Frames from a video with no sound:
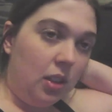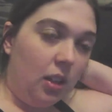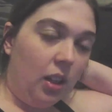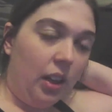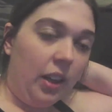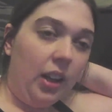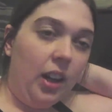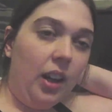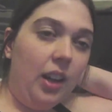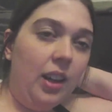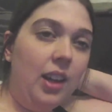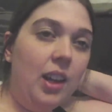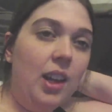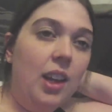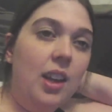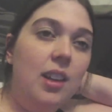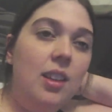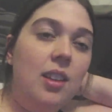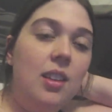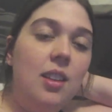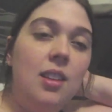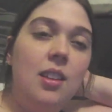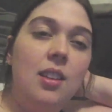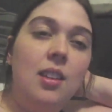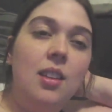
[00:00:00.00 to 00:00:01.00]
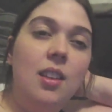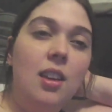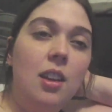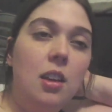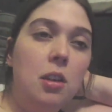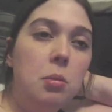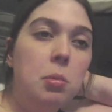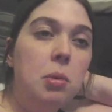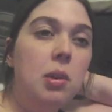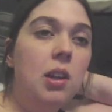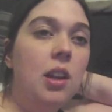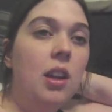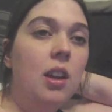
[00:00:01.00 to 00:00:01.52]
Like, I get the
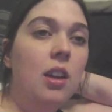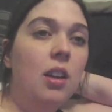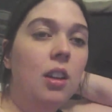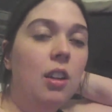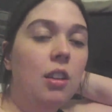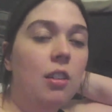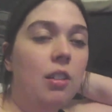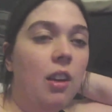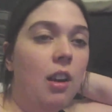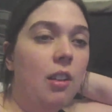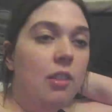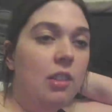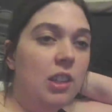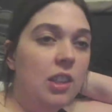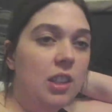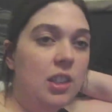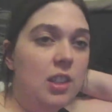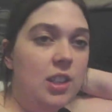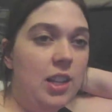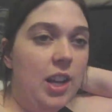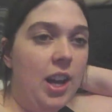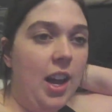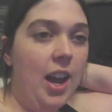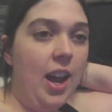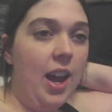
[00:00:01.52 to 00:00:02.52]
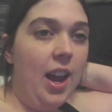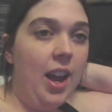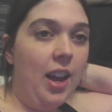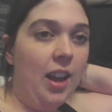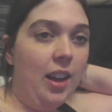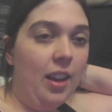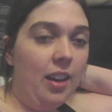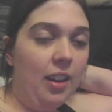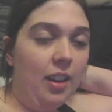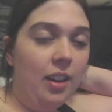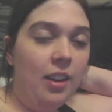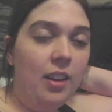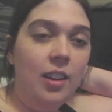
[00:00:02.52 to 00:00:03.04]
appeal of having the day
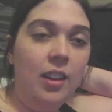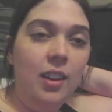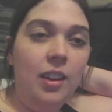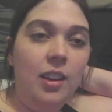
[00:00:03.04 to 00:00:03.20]
and